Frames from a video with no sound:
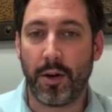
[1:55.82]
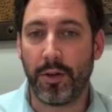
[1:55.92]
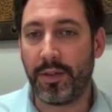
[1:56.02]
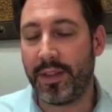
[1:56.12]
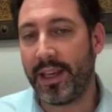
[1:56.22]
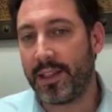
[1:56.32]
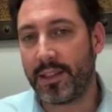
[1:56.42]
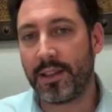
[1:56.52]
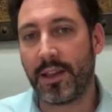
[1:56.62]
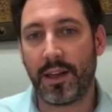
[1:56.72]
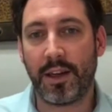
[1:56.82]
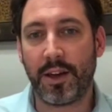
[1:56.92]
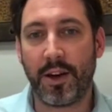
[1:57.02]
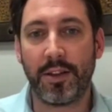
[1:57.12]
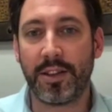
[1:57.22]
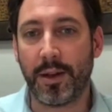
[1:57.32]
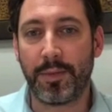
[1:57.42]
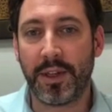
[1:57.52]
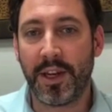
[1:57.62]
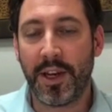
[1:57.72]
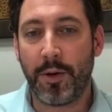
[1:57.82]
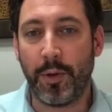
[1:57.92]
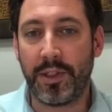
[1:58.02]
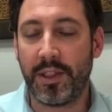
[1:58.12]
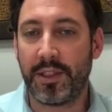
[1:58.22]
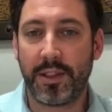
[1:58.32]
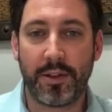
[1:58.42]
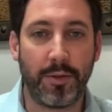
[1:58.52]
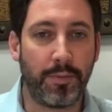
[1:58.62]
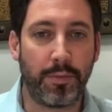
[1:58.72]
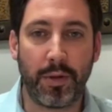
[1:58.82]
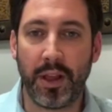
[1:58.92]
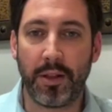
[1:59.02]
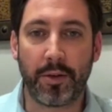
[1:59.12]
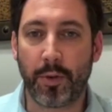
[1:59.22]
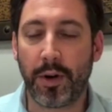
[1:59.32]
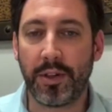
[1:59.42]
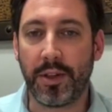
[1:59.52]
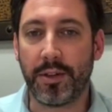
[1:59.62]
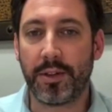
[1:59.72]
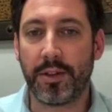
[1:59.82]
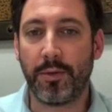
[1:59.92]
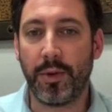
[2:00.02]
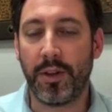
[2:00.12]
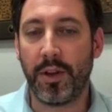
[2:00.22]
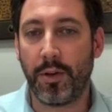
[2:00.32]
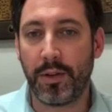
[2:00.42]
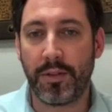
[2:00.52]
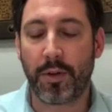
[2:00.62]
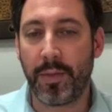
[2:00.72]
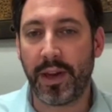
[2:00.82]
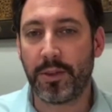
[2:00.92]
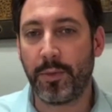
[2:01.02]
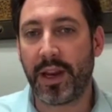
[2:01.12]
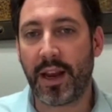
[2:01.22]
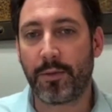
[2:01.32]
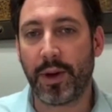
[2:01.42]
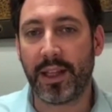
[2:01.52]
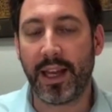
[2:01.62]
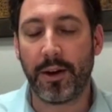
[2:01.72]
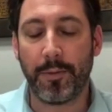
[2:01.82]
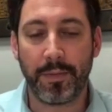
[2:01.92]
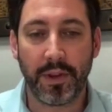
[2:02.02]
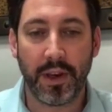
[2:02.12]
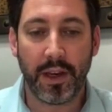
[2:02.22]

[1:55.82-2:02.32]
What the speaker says: on this concept, which is completely erroneous with the old information we have right now.